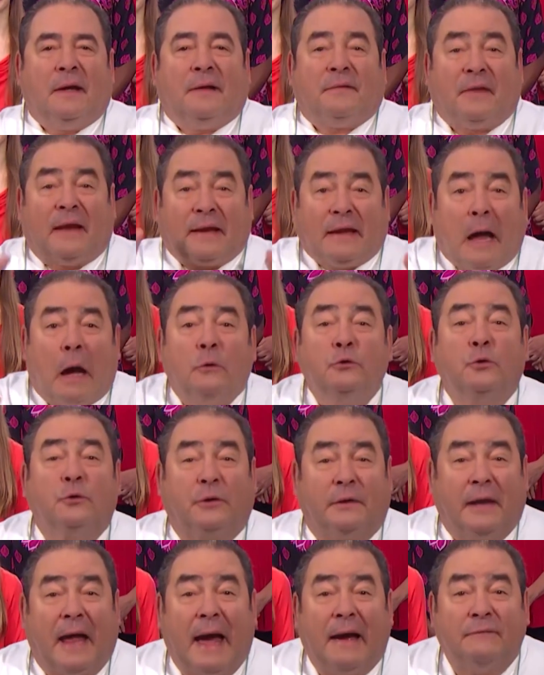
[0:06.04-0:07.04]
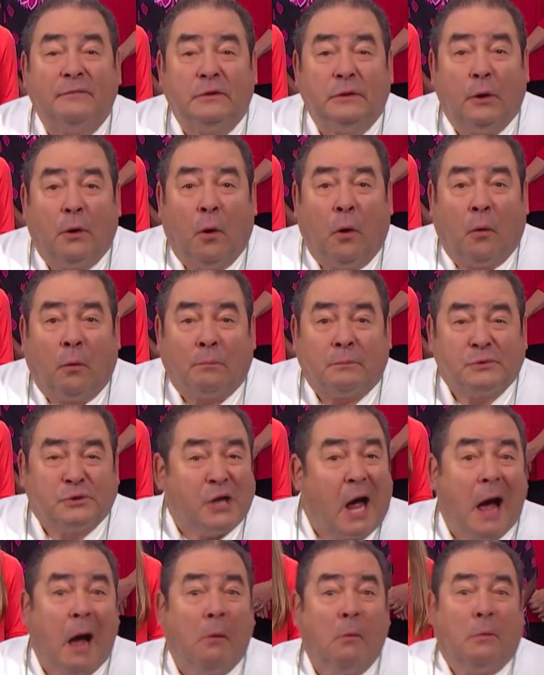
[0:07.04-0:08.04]
that now you can have at your home.
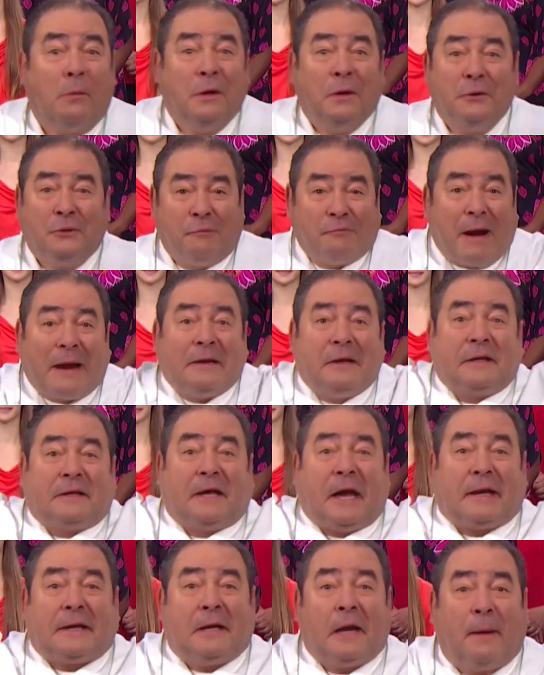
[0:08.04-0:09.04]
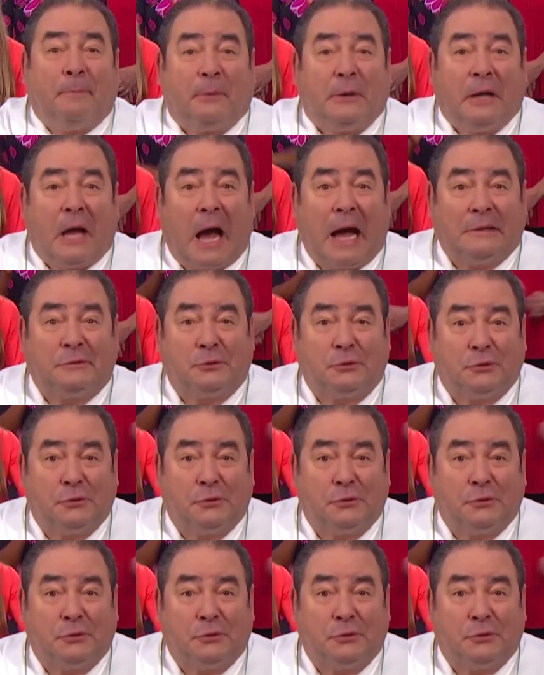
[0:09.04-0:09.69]
So, you ready to kick it up a notch?